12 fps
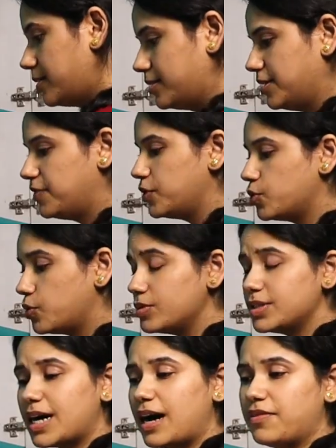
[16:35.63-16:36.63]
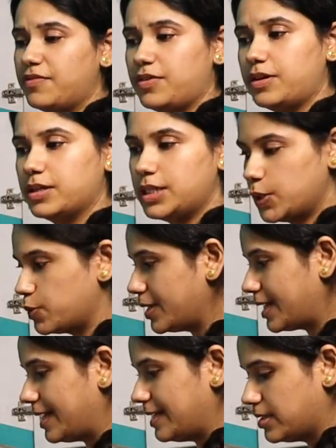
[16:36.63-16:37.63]
Uh, if you don't have a
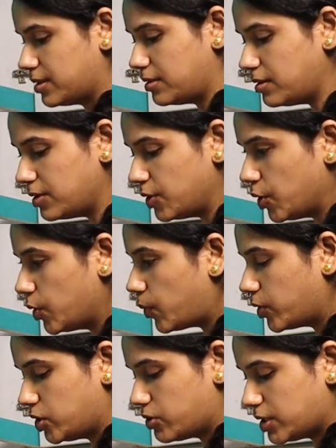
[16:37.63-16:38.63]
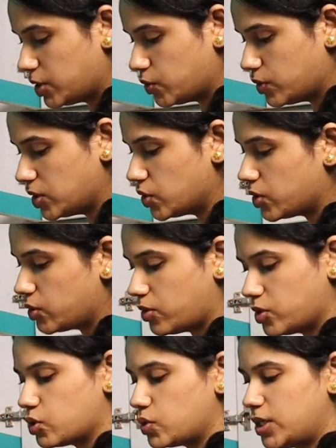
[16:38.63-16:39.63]
liquid cleanser, what you can do is you can
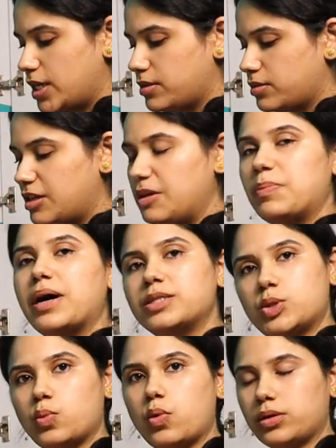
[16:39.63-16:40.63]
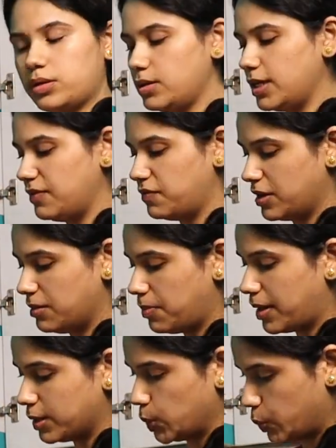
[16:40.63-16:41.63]
also take three parts water and one
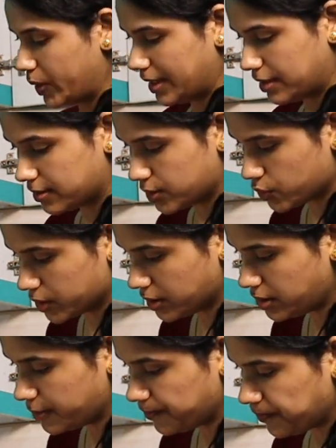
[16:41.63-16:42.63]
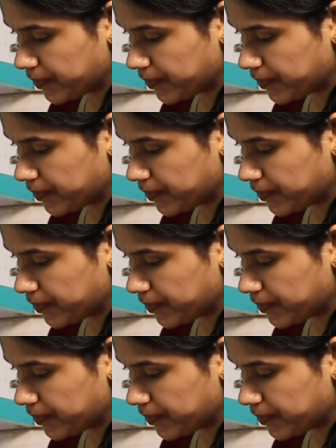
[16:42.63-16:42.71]
part vinegar to it.